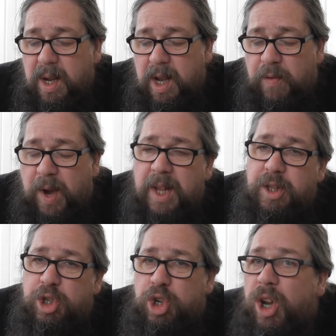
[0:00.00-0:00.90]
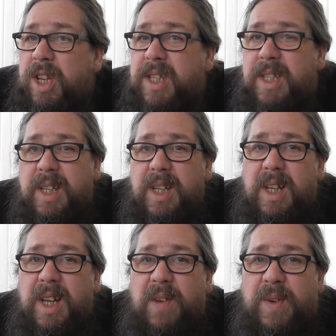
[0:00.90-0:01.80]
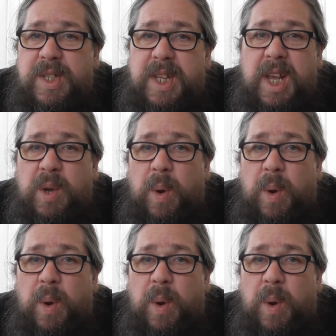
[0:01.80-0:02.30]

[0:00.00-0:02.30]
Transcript: If I had the choice of a steak